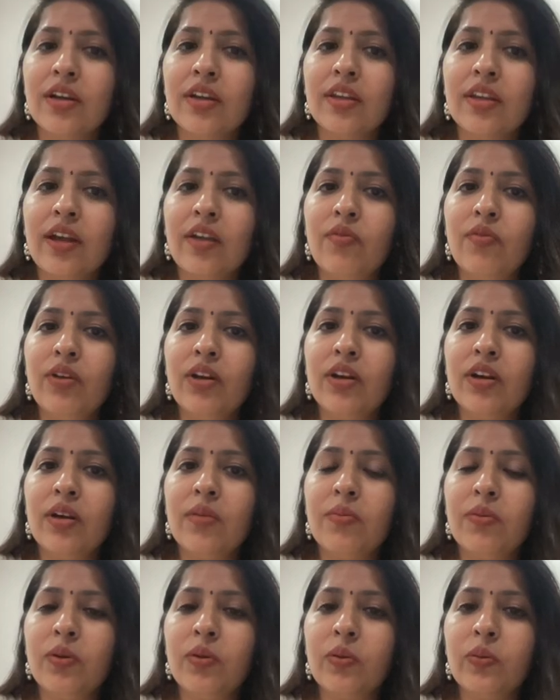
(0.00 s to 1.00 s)
Then we
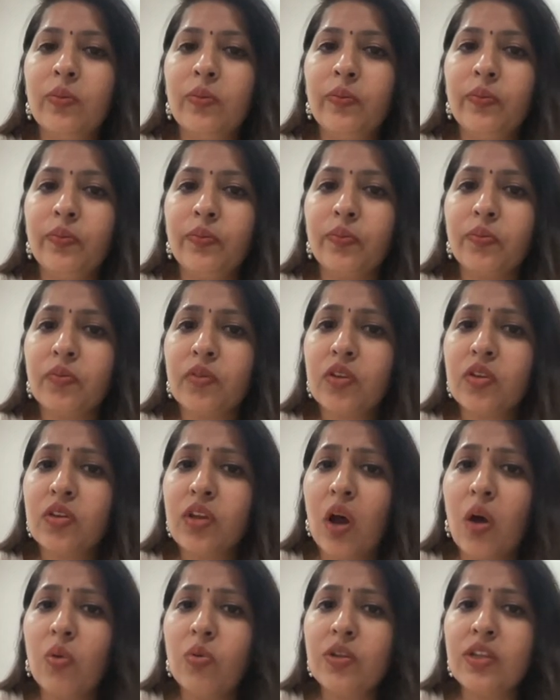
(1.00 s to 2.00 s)
come to
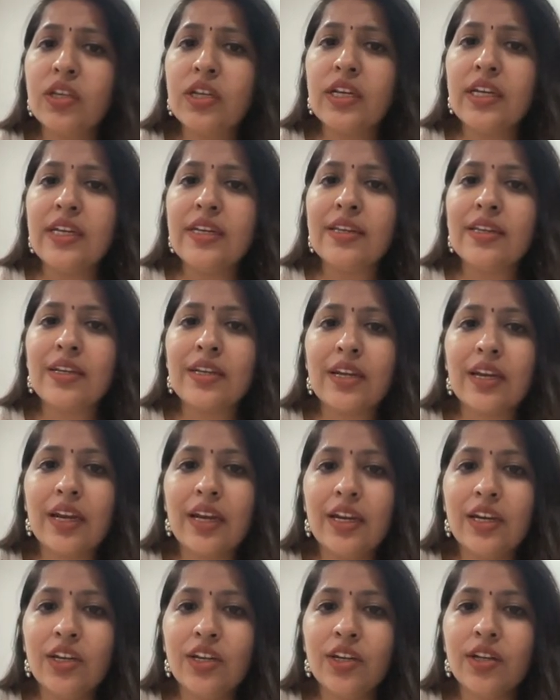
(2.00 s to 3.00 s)
Southeast
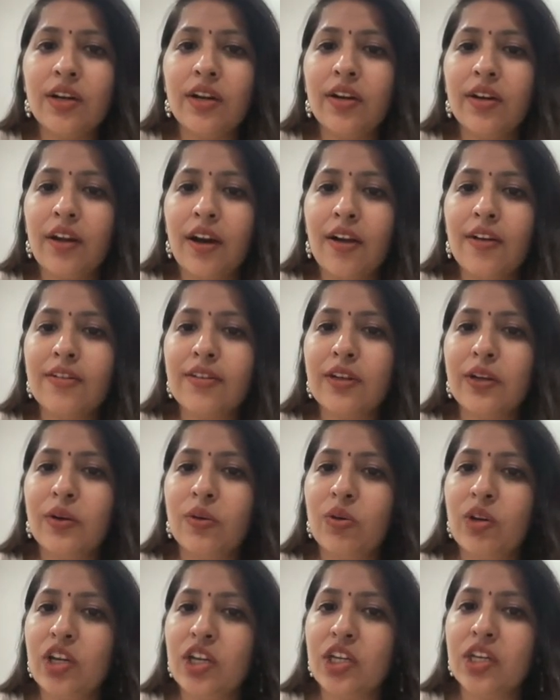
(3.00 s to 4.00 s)
Asian dance,
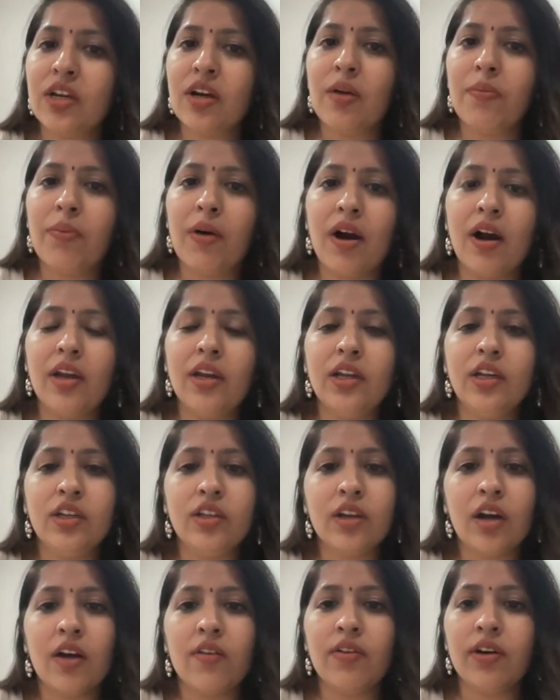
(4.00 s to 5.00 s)
Indonesia, Bali,
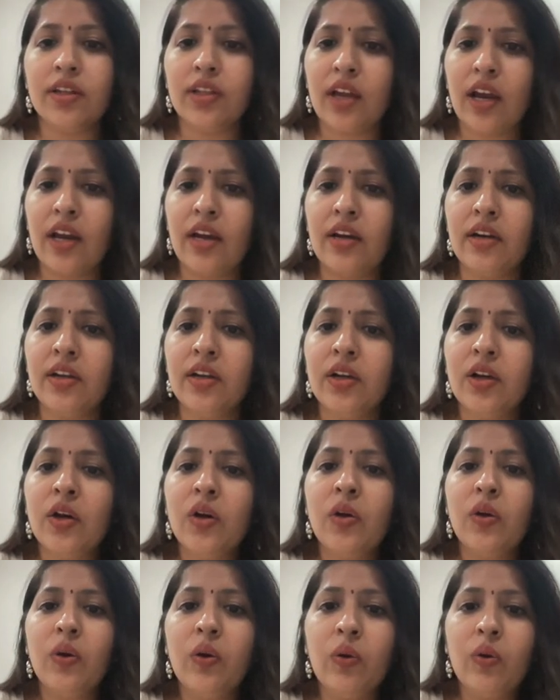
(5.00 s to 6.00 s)
Java, Thailand,
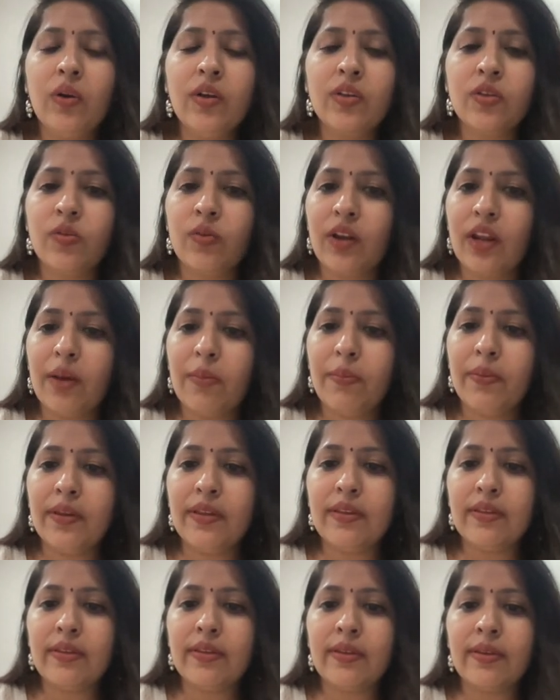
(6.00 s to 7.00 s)
Laos,
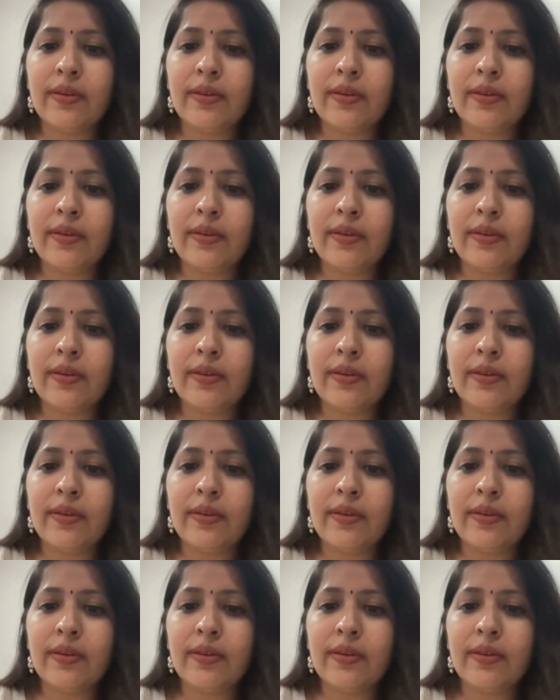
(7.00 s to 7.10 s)
Philippines.